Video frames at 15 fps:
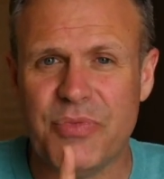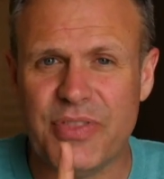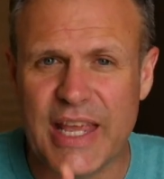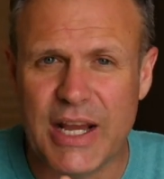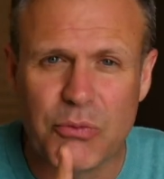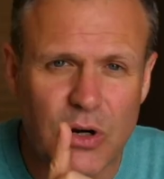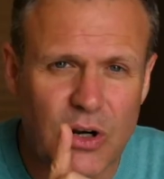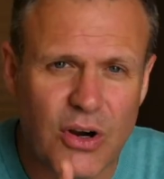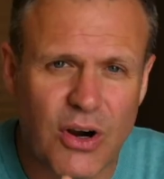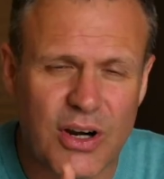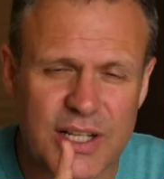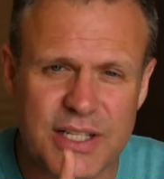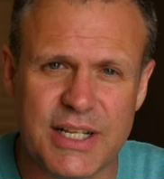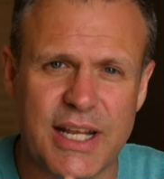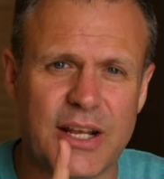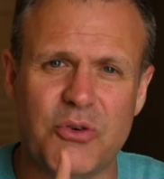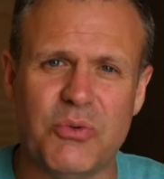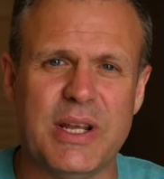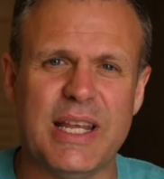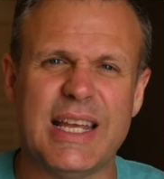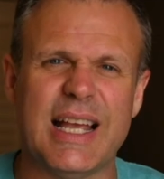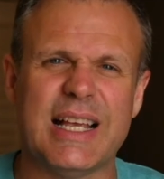They regard a day a
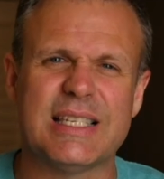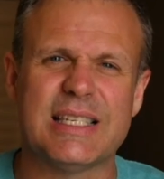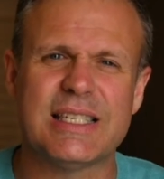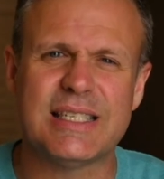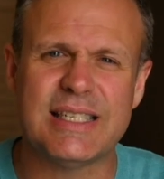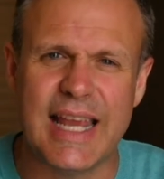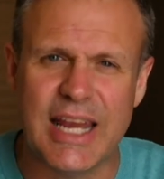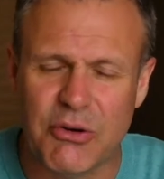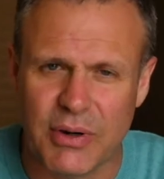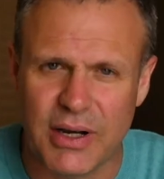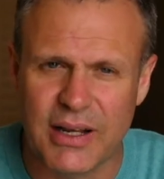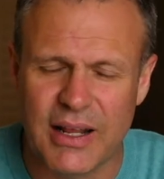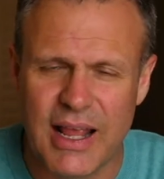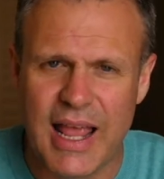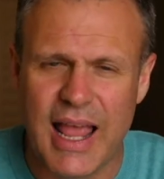week as sacred,